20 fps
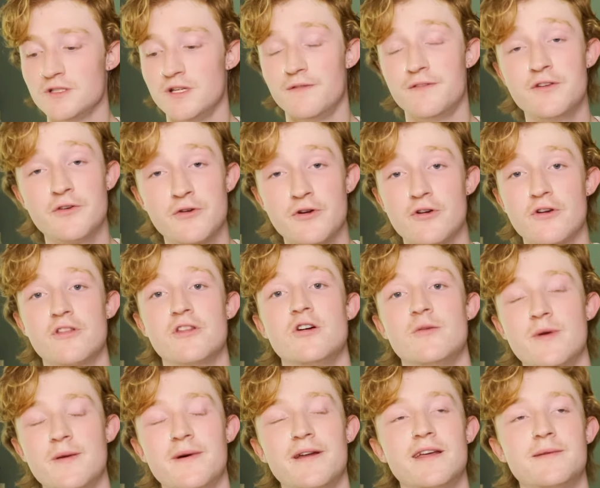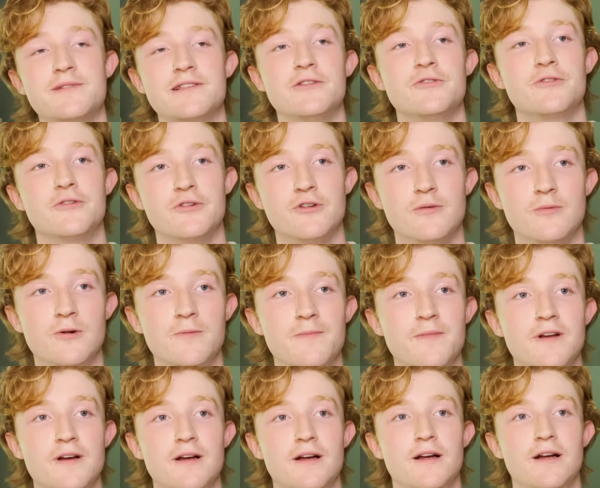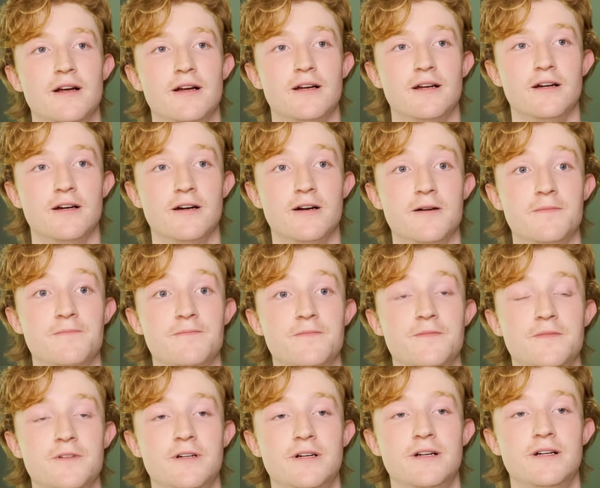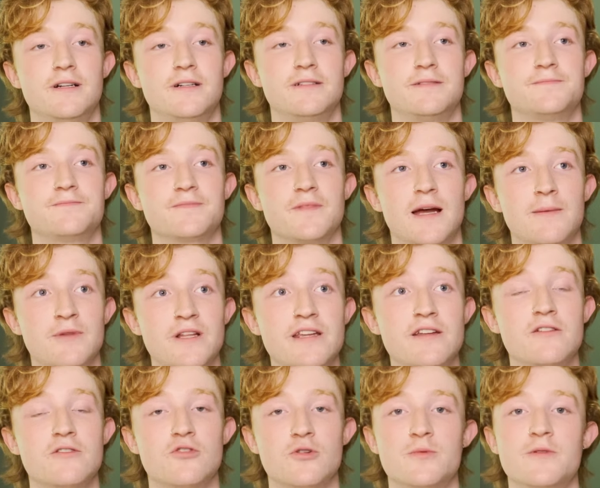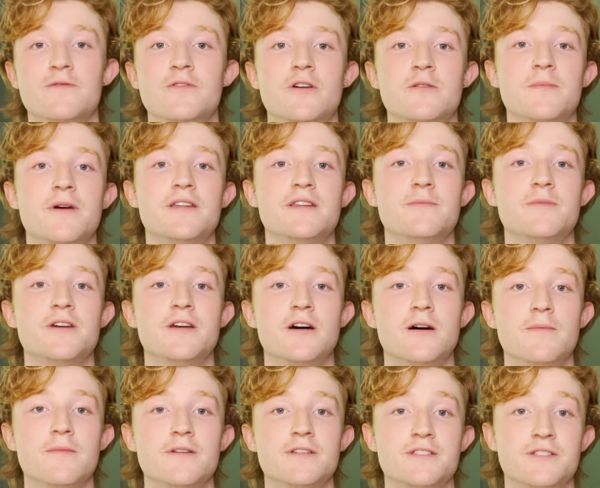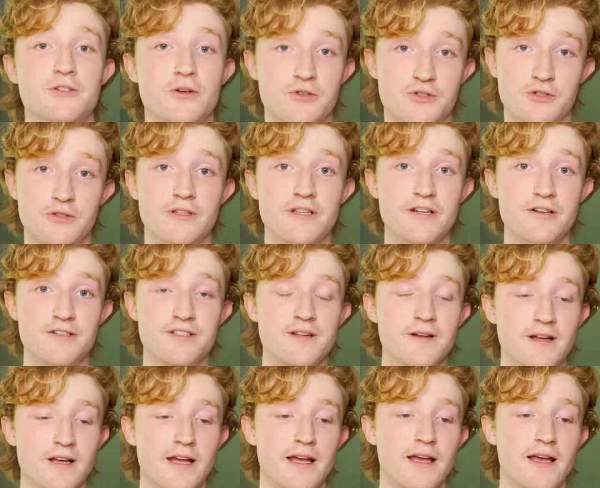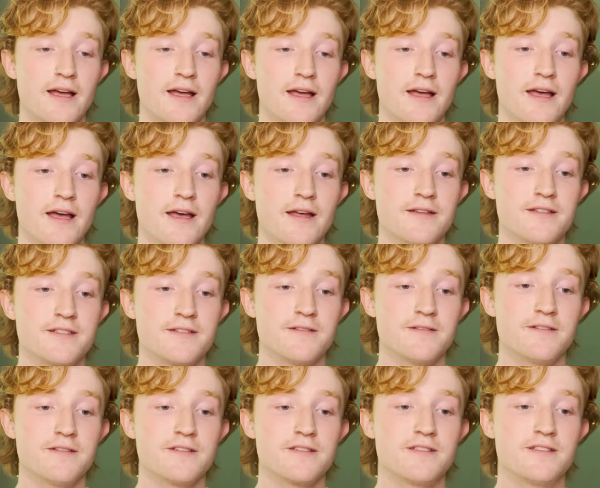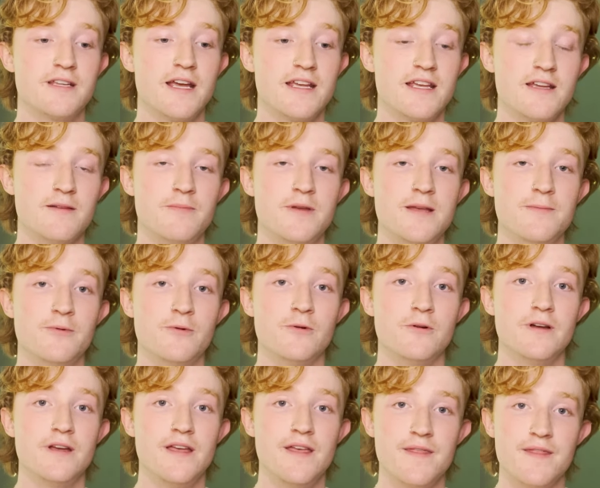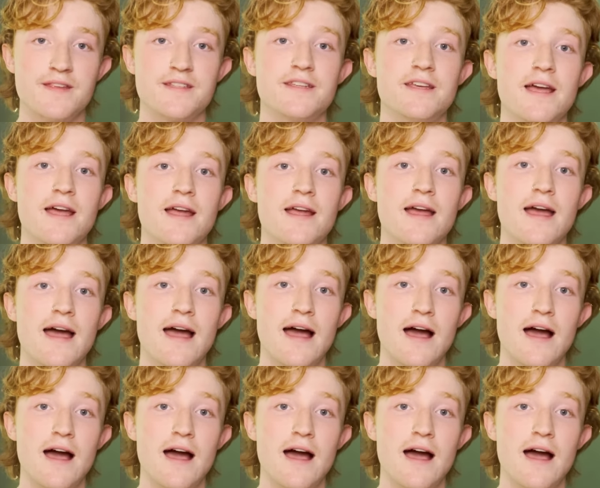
If you don't already know me, my name is Luke Grenoble. Um, I'm leading a group of young men to become social leaders and taking people in this gang